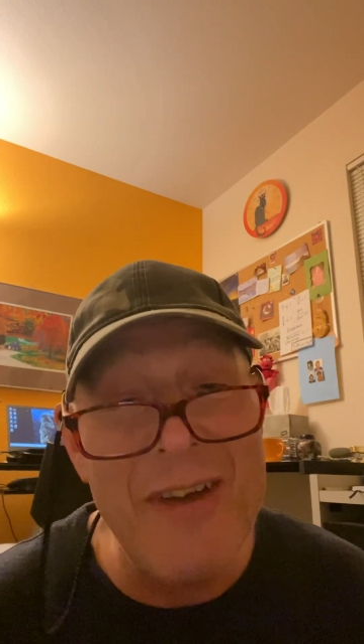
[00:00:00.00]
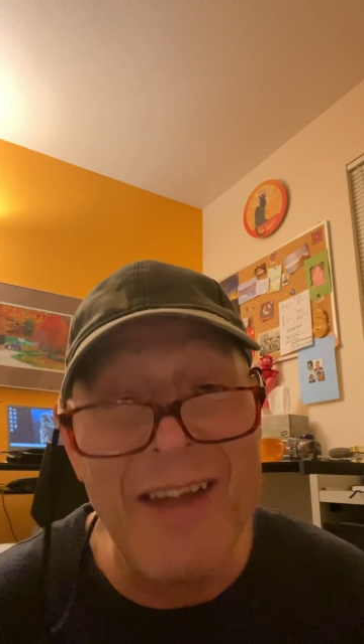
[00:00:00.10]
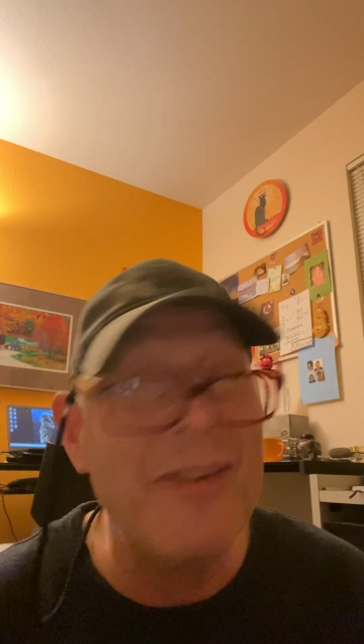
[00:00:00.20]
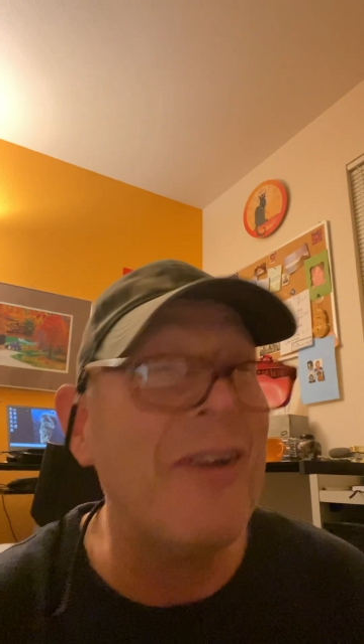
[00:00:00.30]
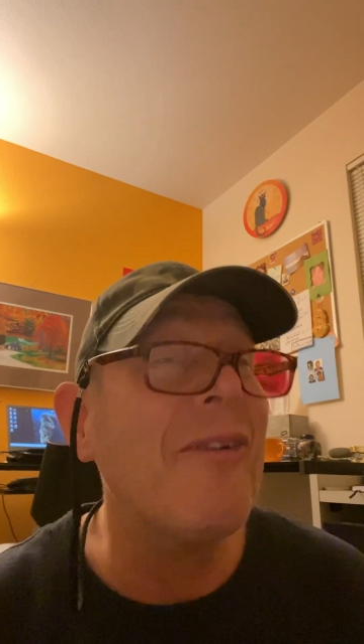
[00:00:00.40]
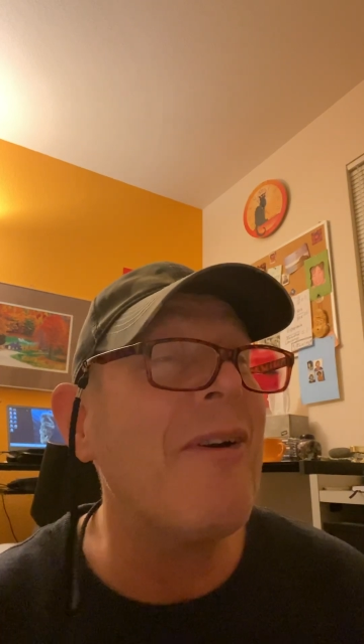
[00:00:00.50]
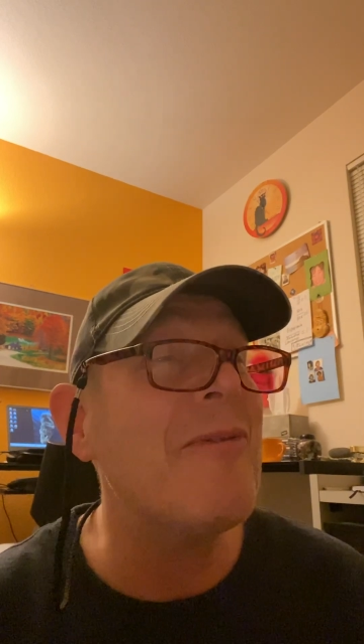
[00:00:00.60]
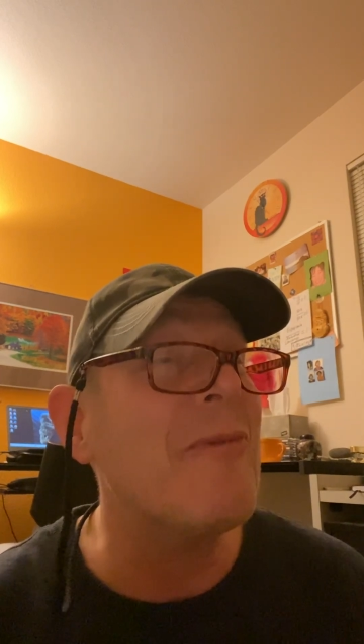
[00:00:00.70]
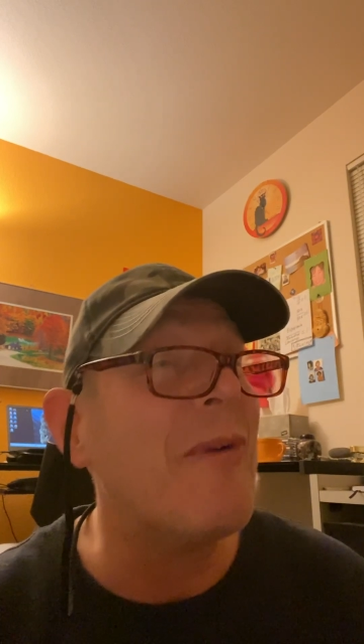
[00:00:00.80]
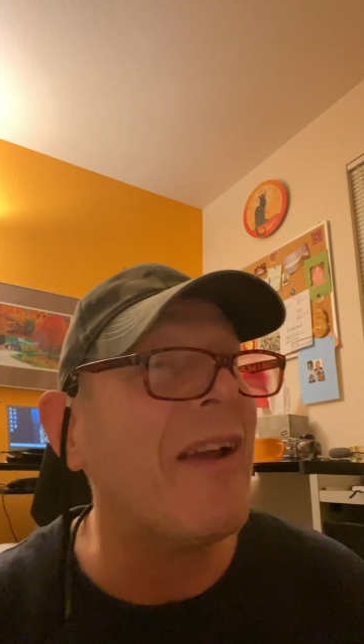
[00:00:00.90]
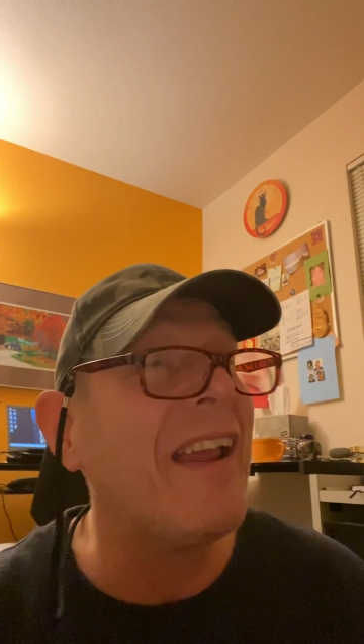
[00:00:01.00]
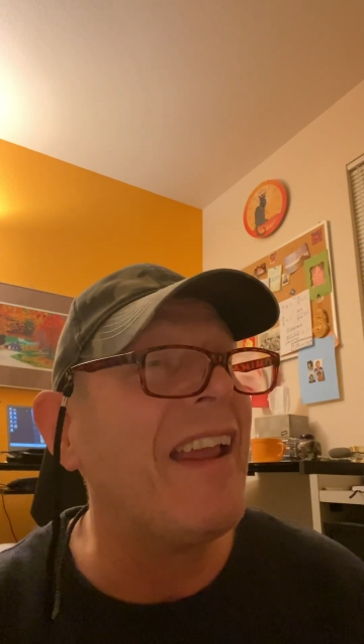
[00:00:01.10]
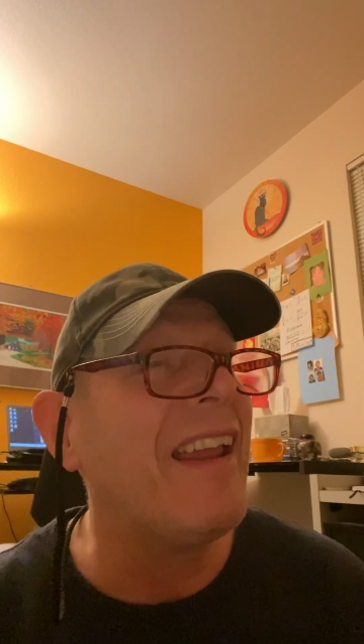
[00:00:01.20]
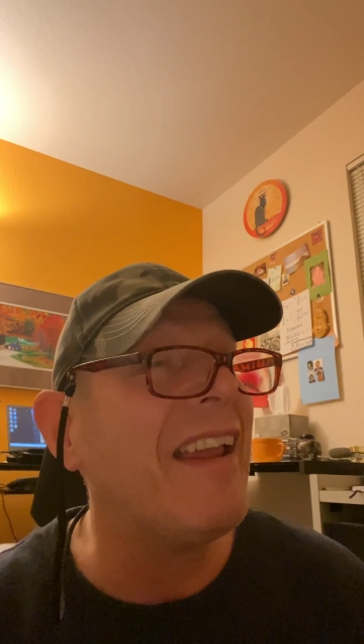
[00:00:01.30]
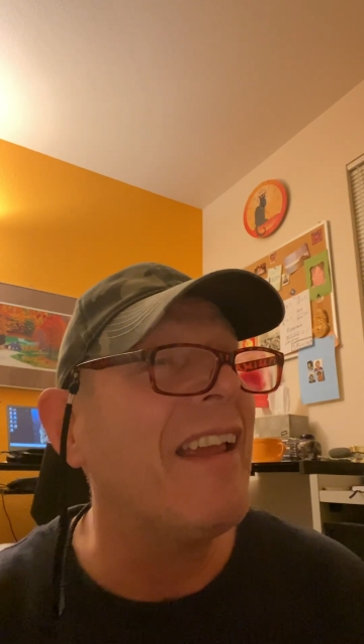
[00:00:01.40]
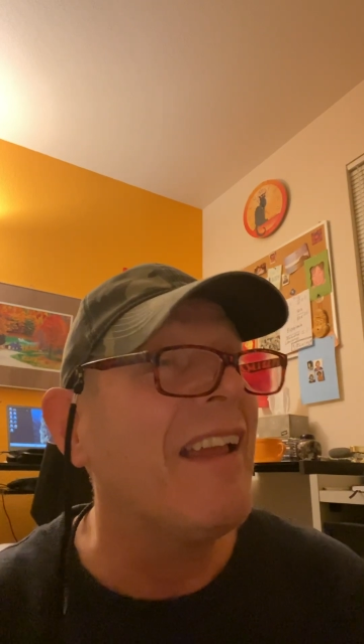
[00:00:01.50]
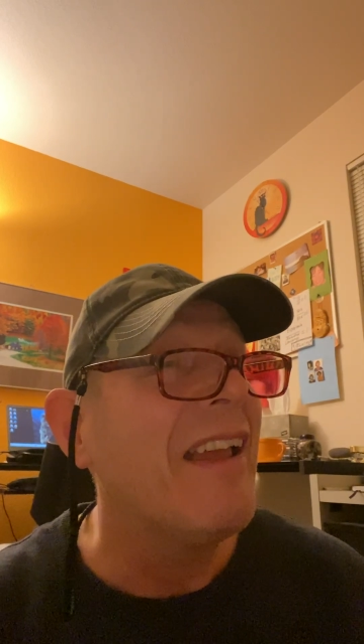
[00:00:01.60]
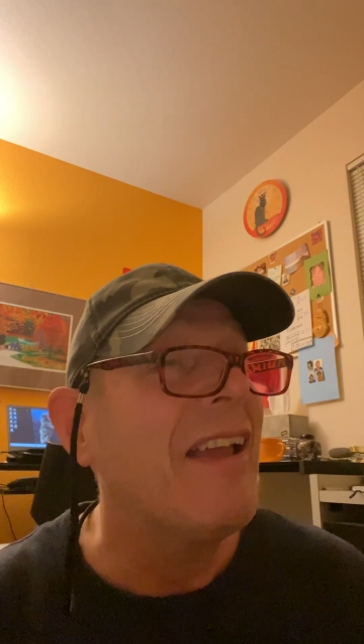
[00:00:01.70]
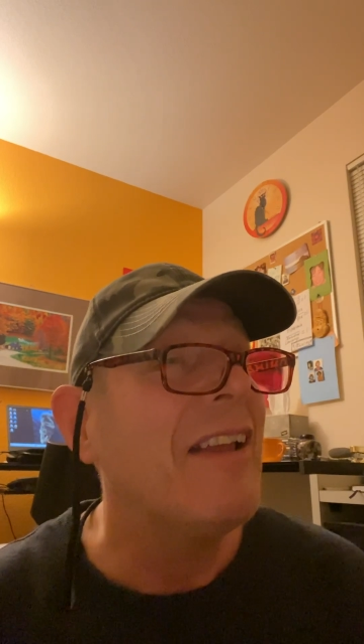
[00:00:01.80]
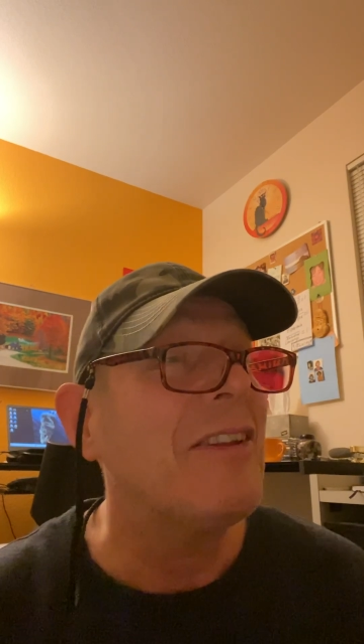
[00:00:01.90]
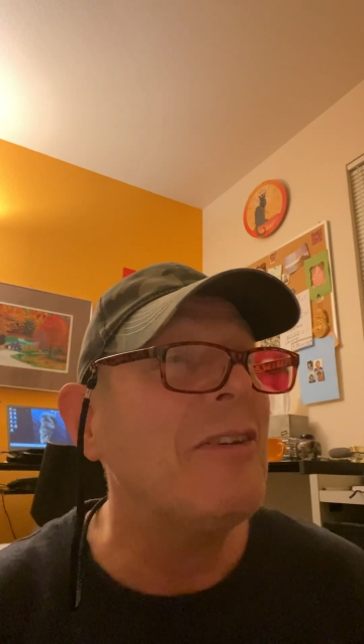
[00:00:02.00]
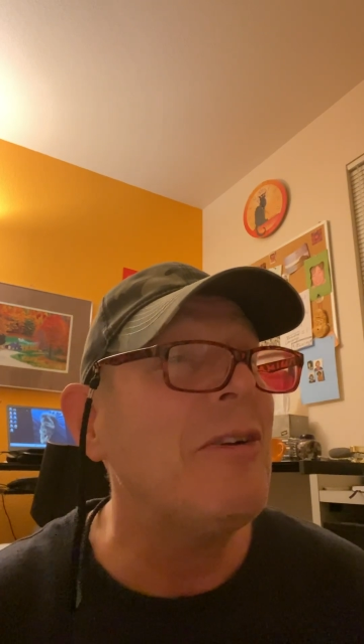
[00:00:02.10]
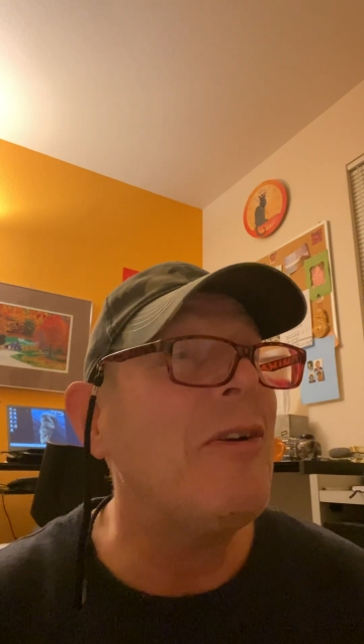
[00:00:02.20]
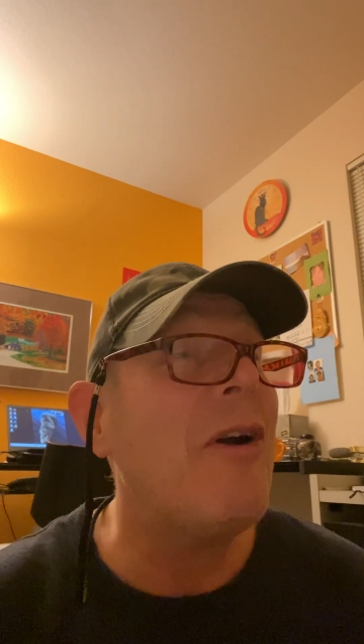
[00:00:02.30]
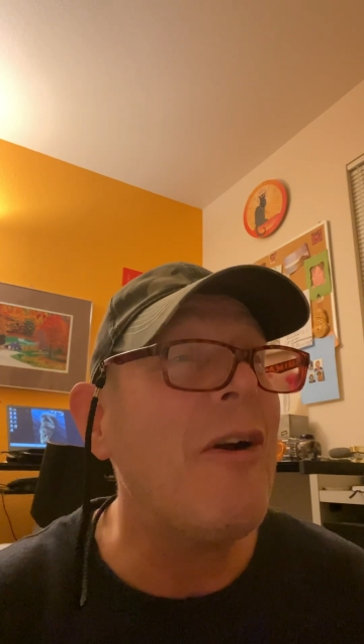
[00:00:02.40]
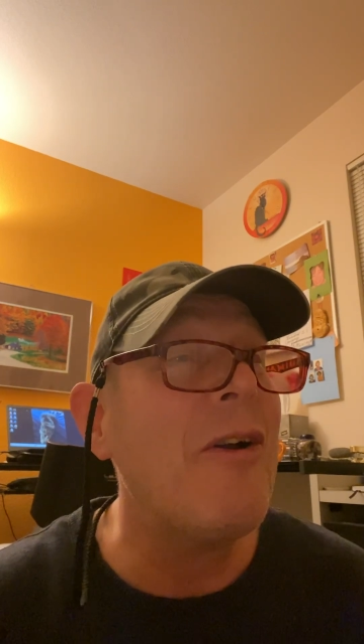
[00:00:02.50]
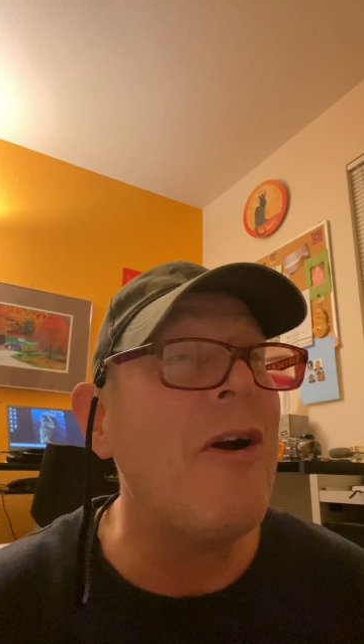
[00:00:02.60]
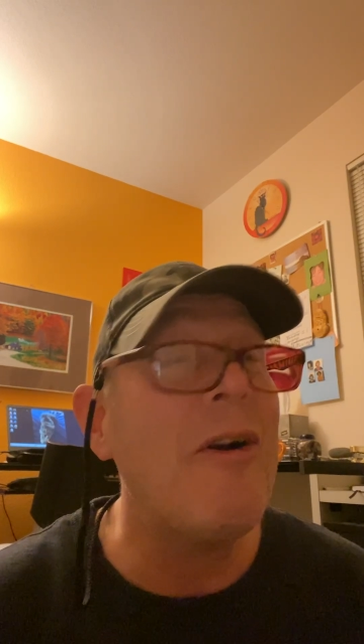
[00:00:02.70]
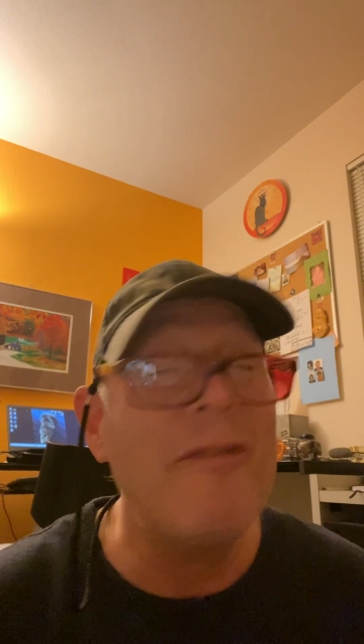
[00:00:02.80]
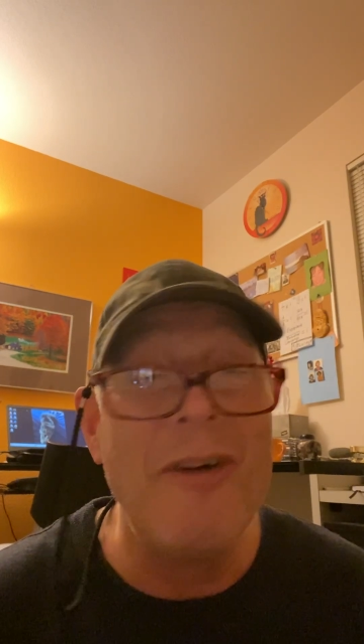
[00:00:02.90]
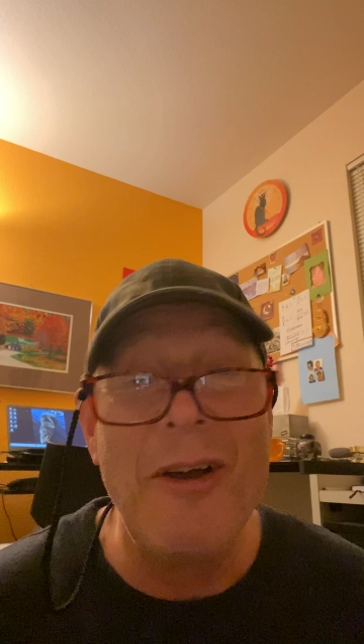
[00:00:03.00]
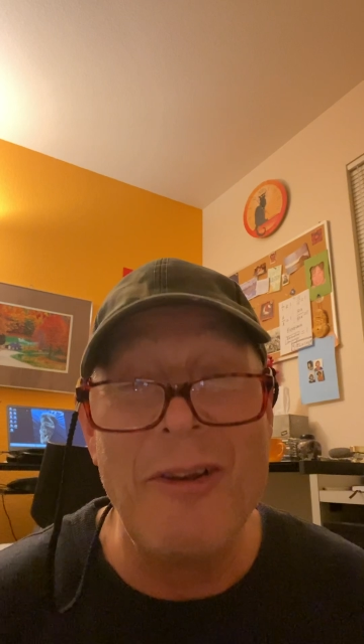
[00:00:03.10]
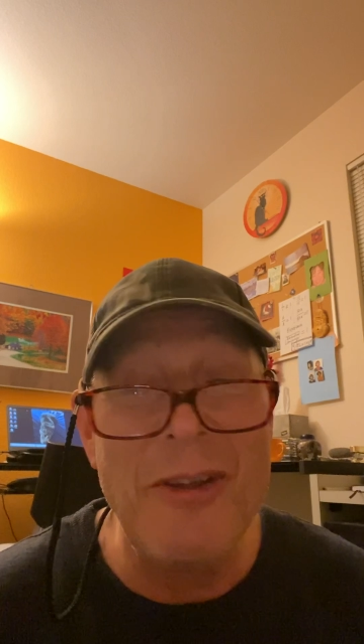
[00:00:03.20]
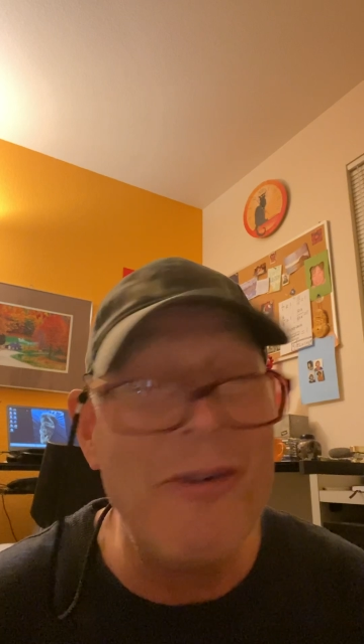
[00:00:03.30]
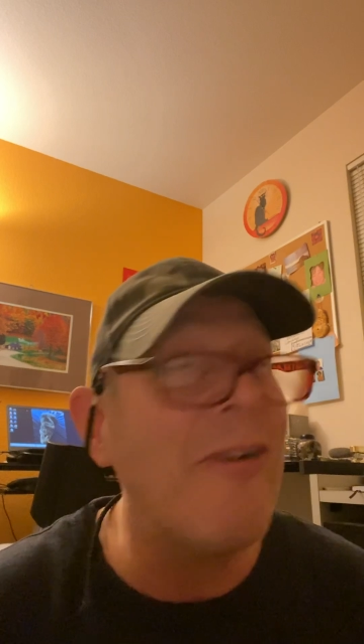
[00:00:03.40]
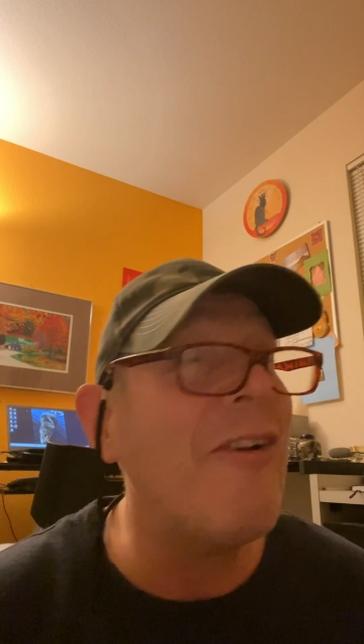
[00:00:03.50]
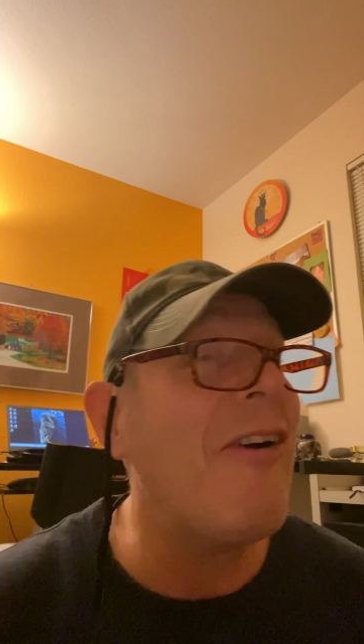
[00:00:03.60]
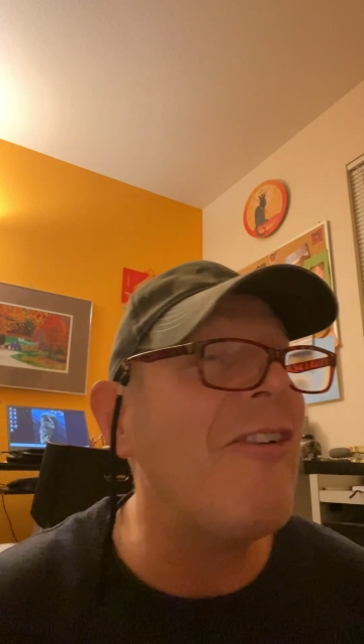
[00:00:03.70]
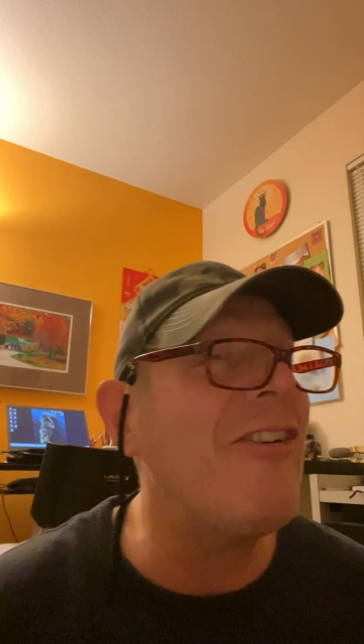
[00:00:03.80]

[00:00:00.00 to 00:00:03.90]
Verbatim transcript: have your own way will go follow your own